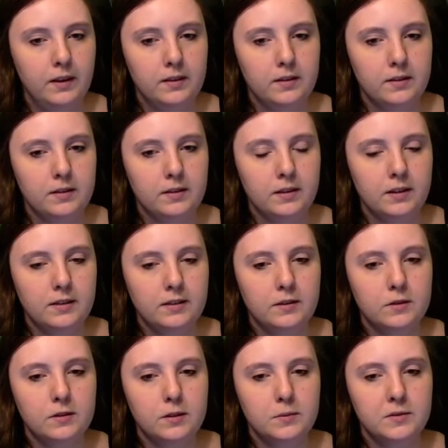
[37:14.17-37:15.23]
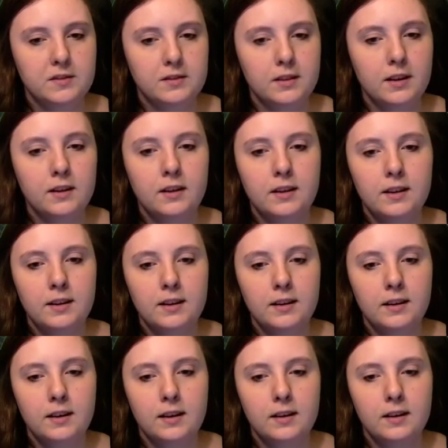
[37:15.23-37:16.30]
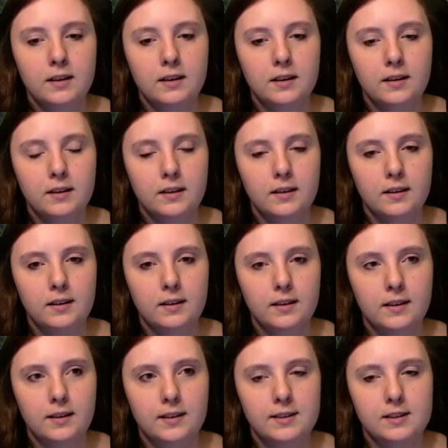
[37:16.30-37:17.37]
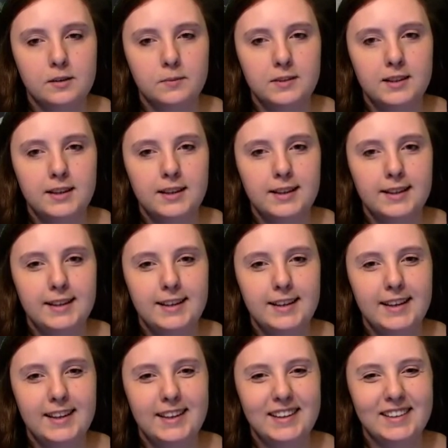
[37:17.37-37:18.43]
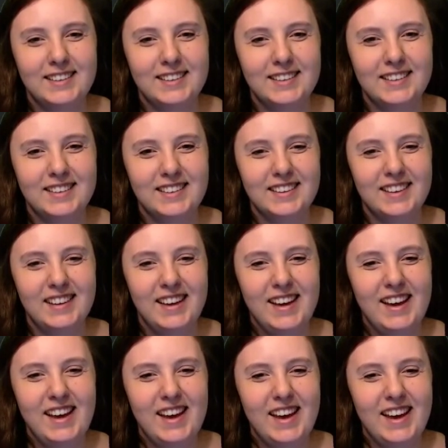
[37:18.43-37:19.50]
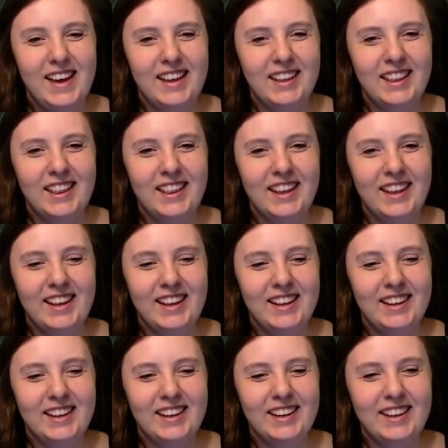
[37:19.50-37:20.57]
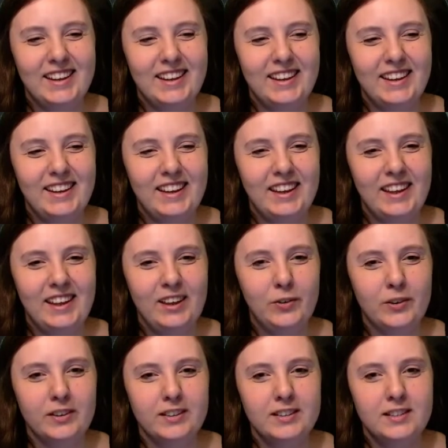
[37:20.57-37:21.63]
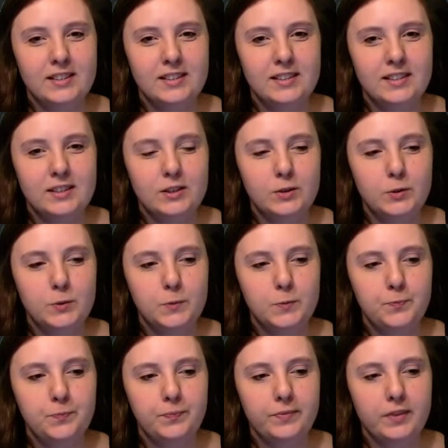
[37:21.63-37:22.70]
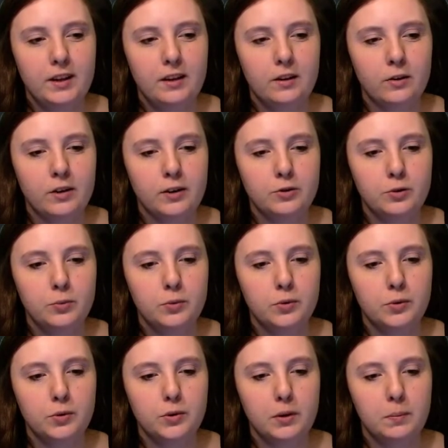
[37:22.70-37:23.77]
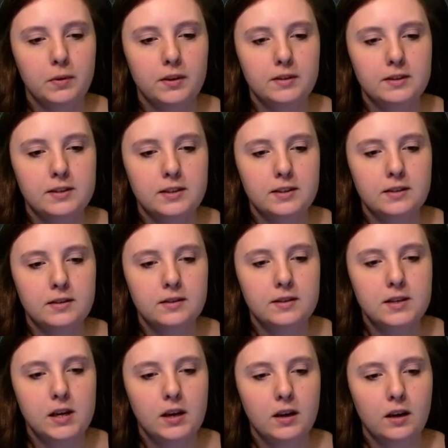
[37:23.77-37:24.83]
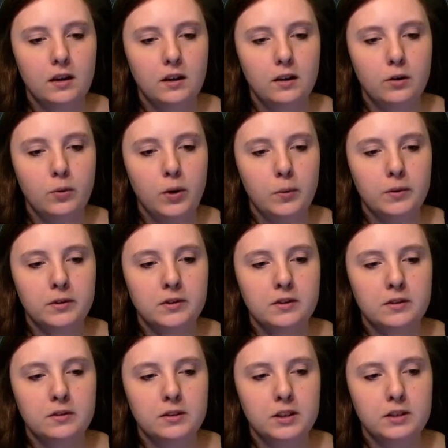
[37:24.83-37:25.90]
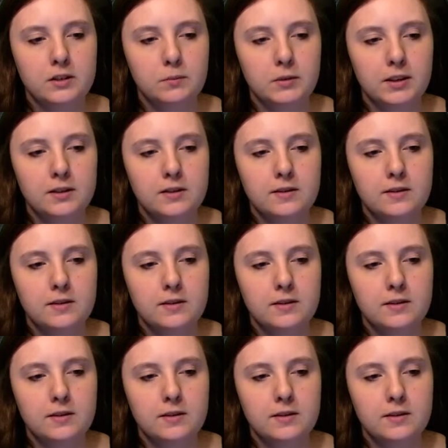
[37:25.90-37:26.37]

So let's do some snuggling, some tickling. And then he wanted to learn how to walk, but Chloe wanted to teach him that.